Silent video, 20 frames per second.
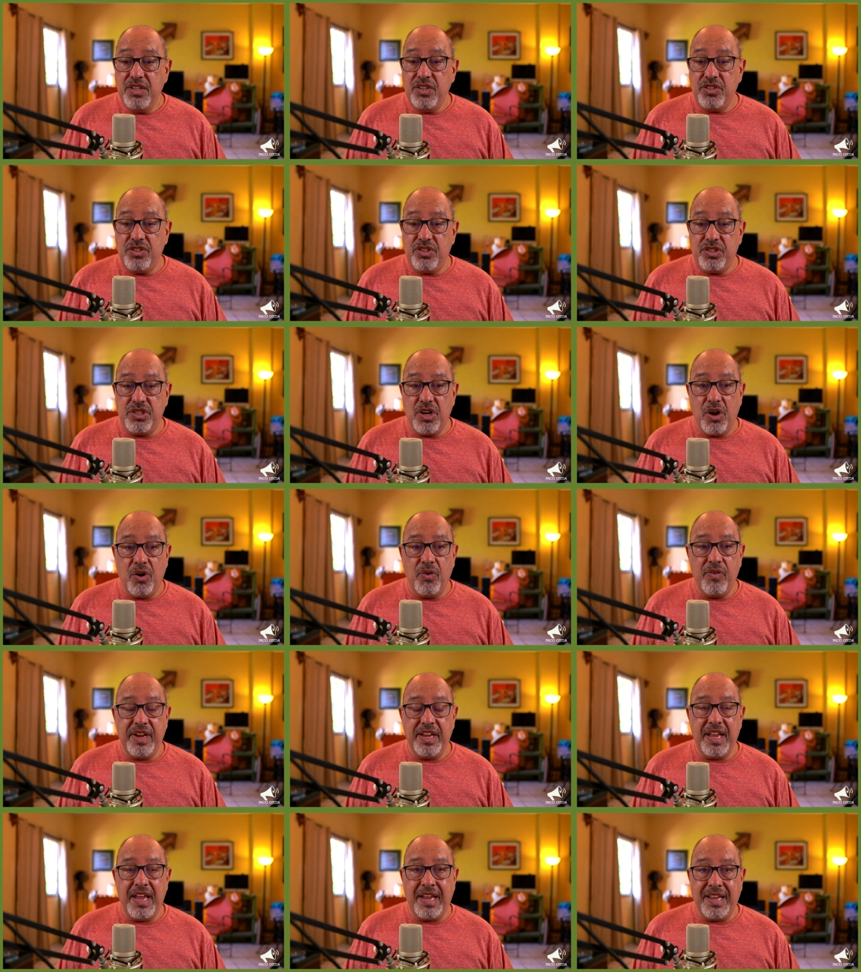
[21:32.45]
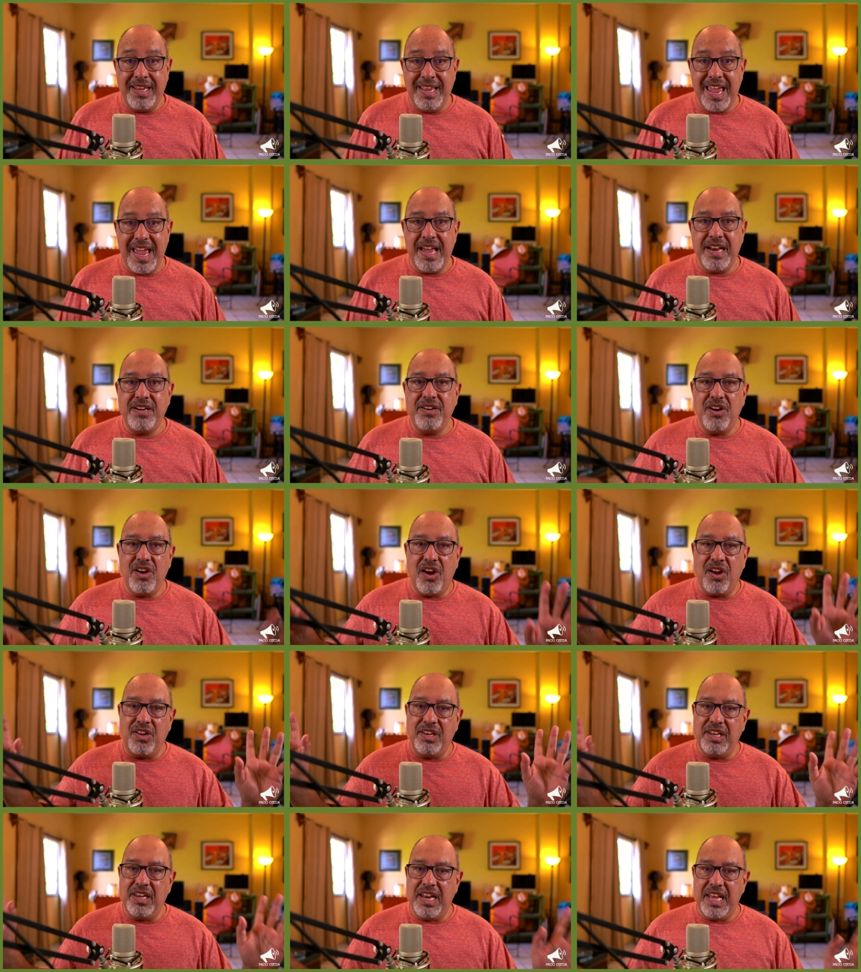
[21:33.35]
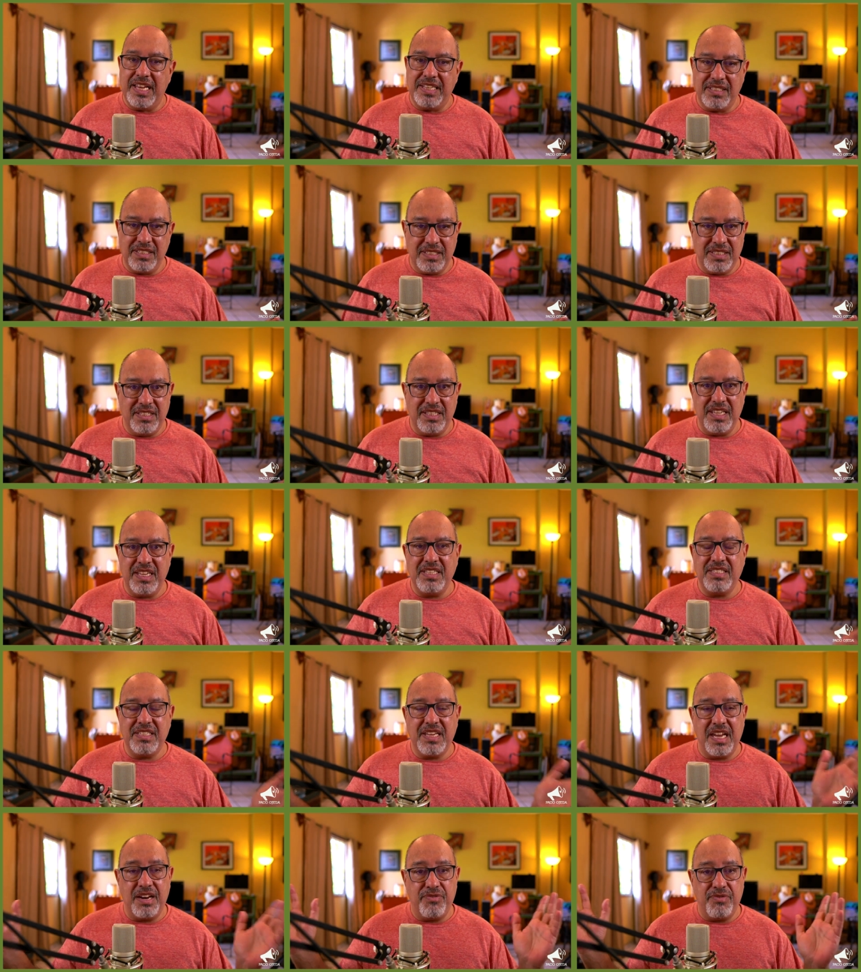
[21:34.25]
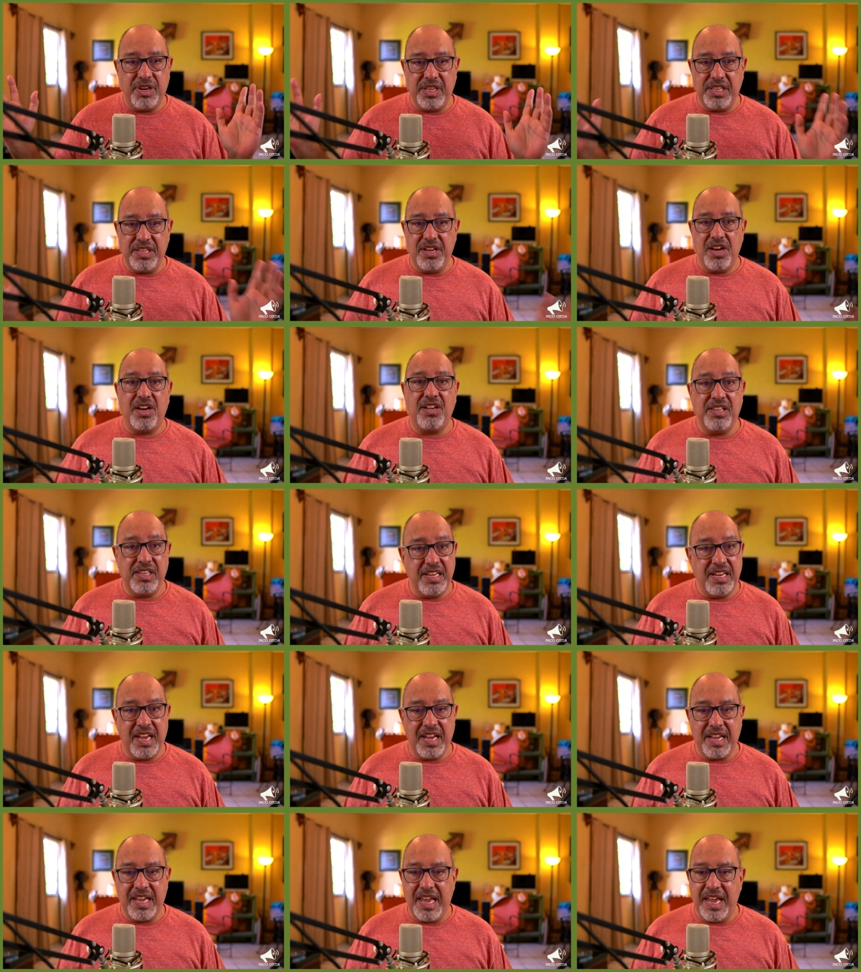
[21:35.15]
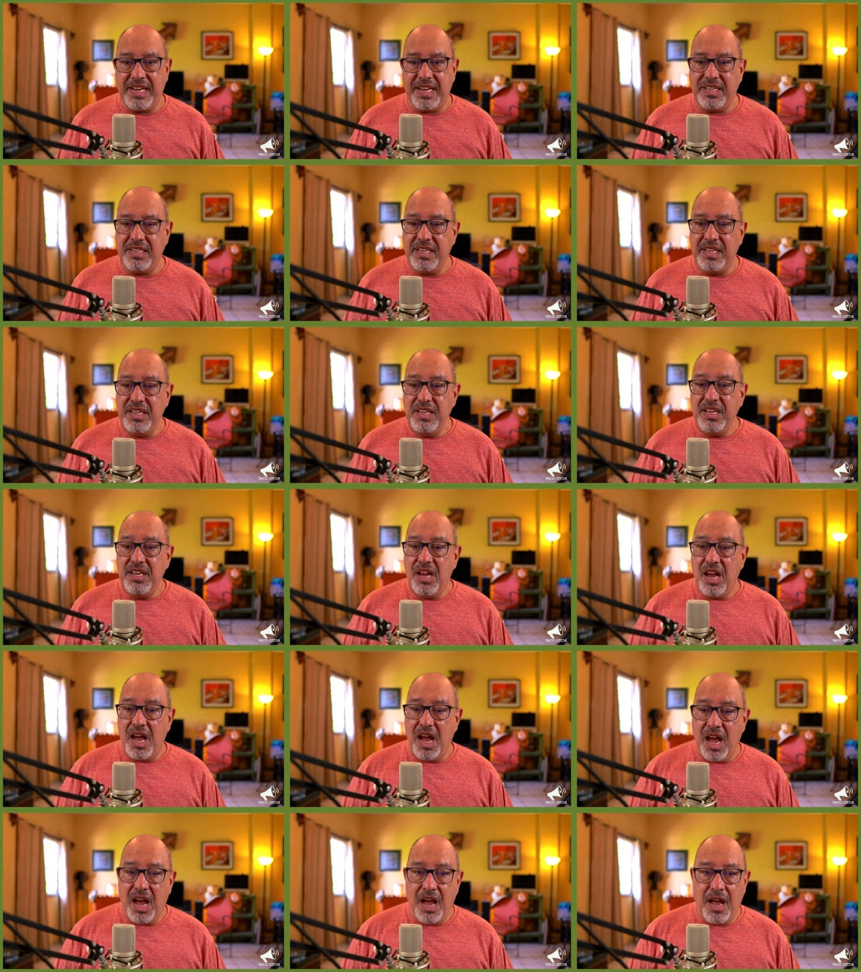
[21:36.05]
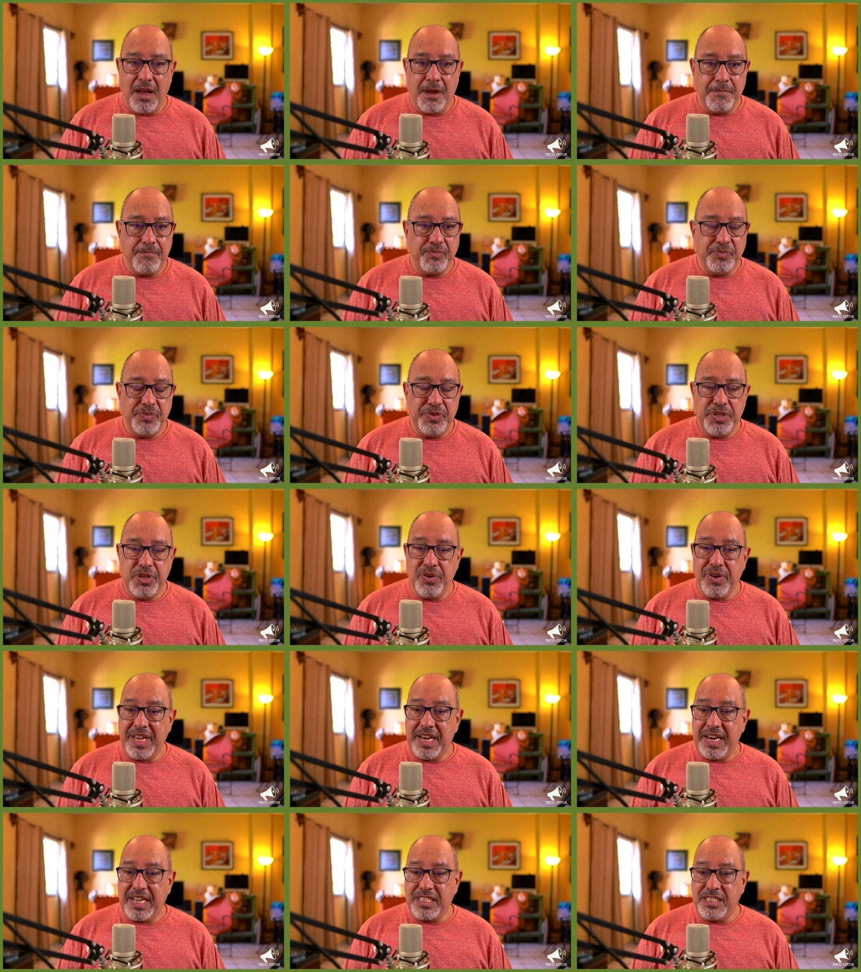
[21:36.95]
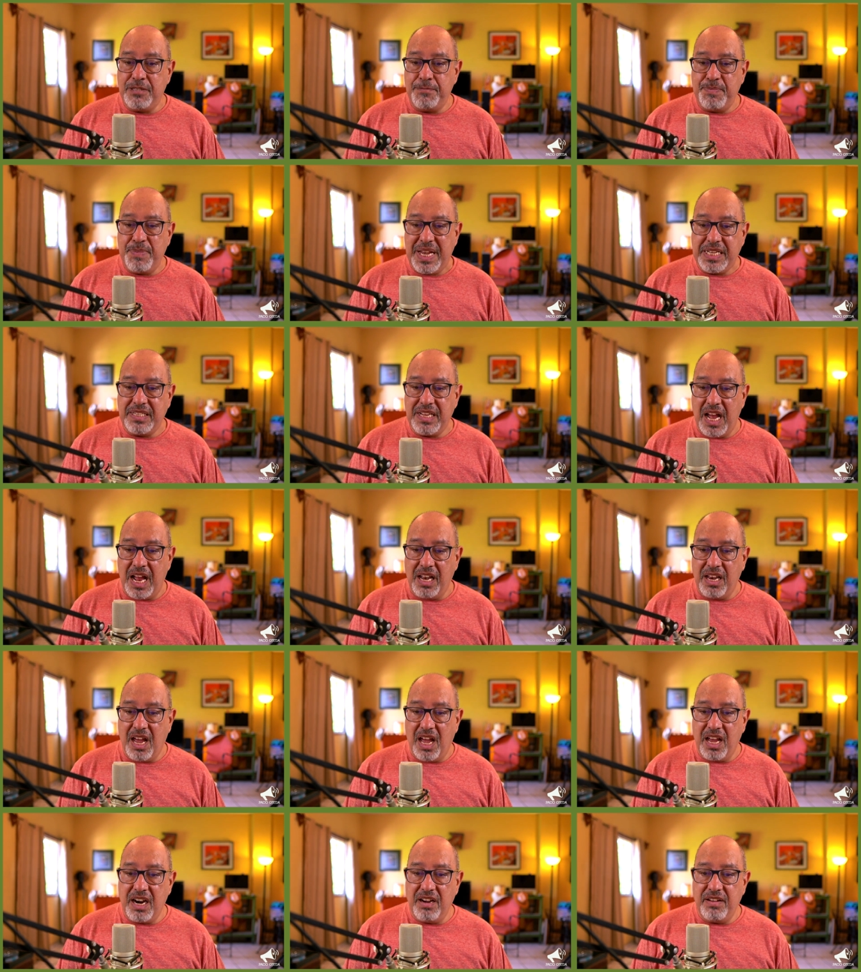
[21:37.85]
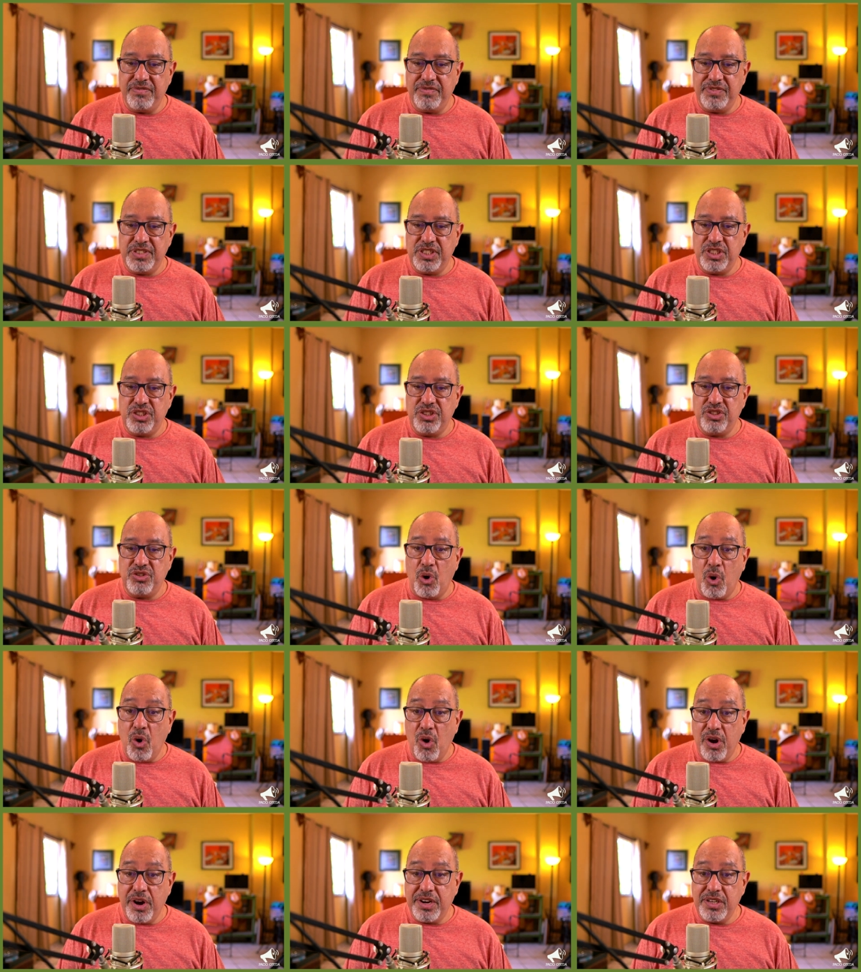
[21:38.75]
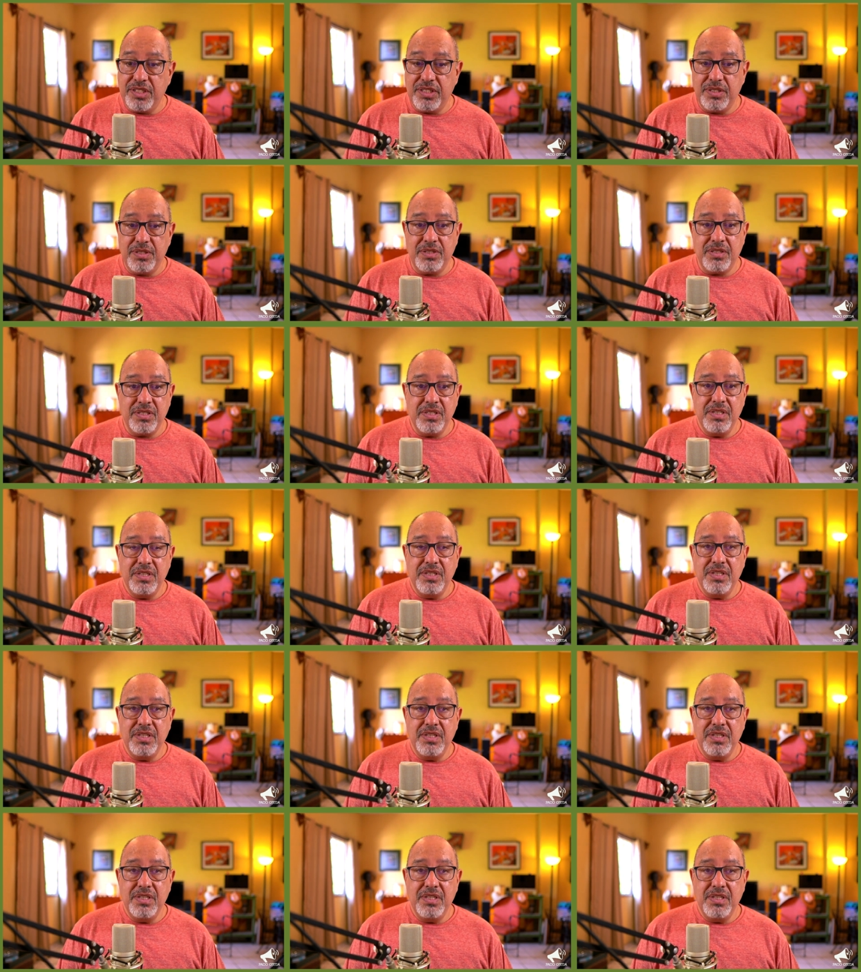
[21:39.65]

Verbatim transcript: So again, unless things get really ugly again, um, you can expect a lot of stores